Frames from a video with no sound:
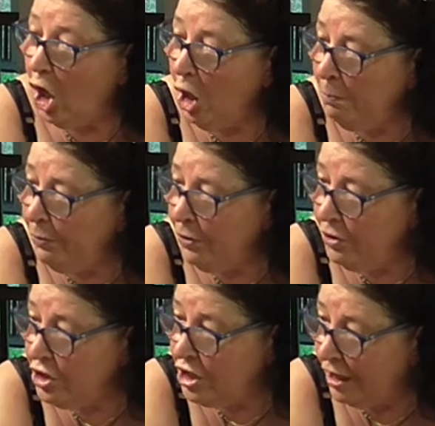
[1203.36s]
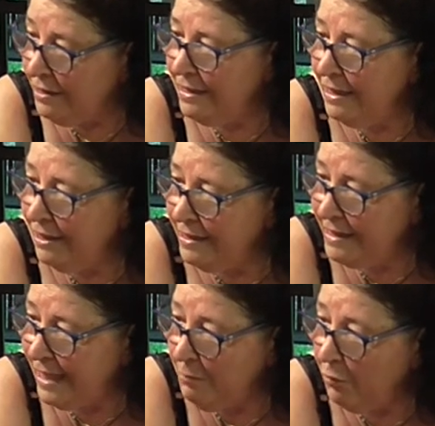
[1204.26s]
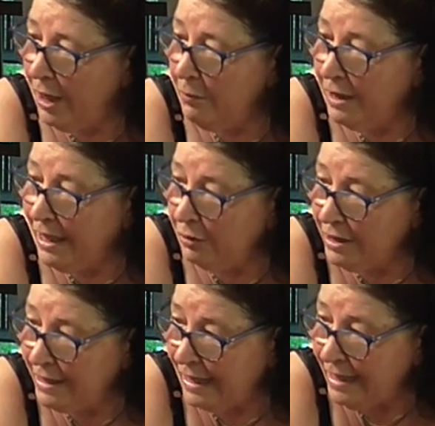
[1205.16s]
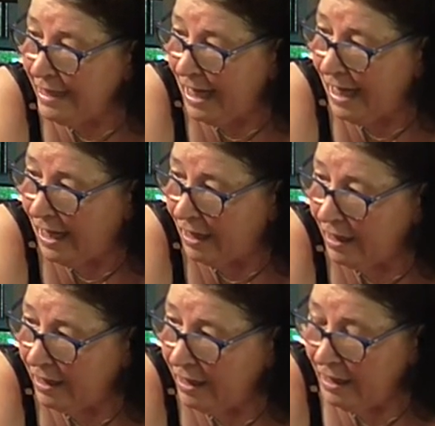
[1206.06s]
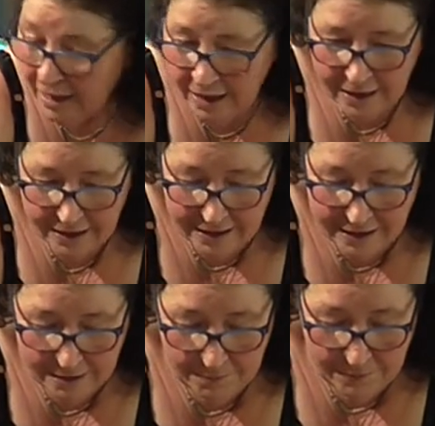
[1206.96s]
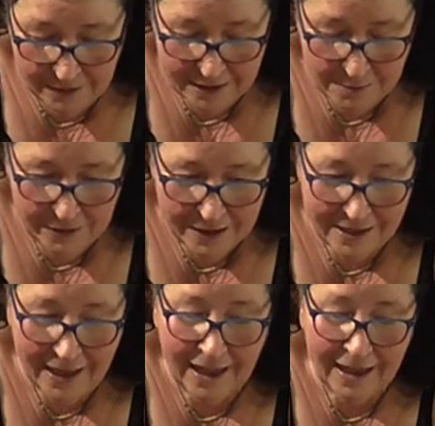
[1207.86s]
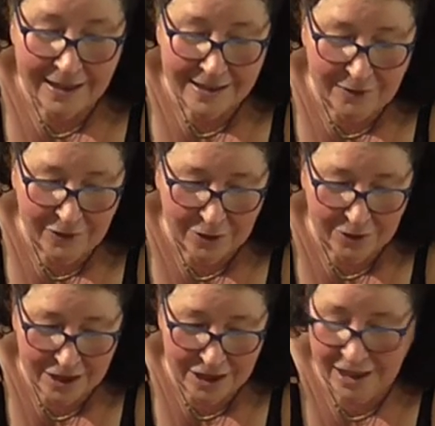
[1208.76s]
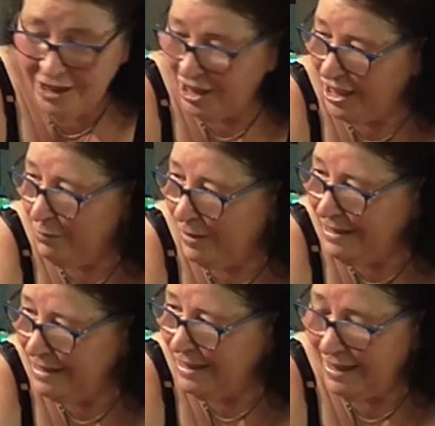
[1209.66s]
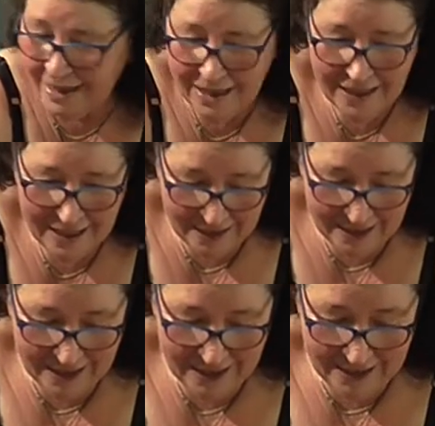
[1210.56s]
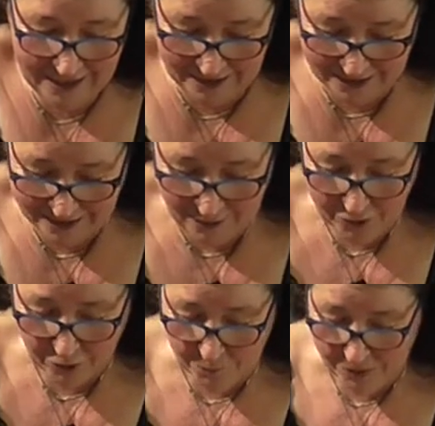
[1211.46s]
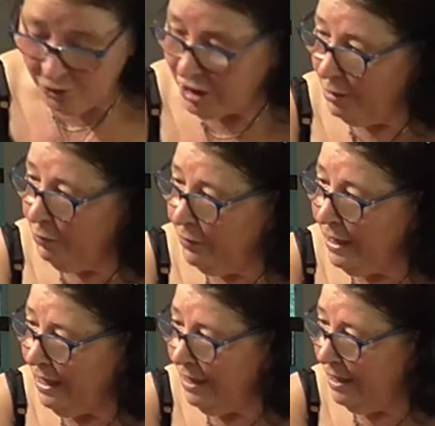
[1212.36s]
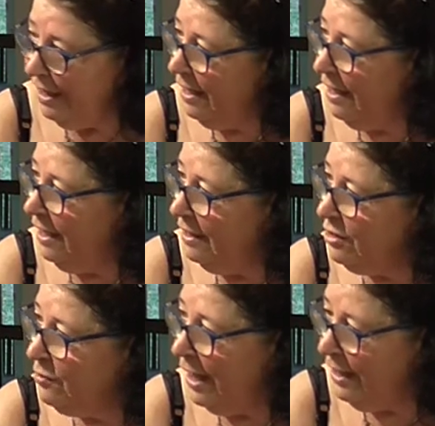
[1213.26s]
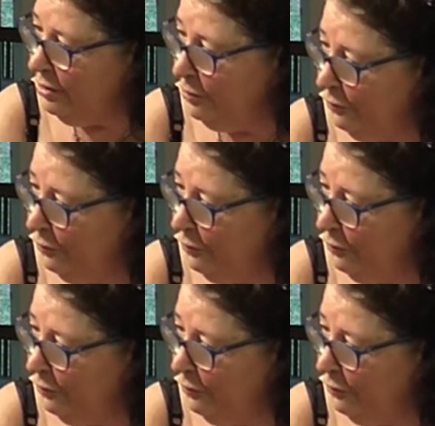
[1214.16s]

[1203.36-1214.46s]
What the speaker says: open just in the same way without taking air. This means, it's difficult. She's resisting. It's difficult because she will try to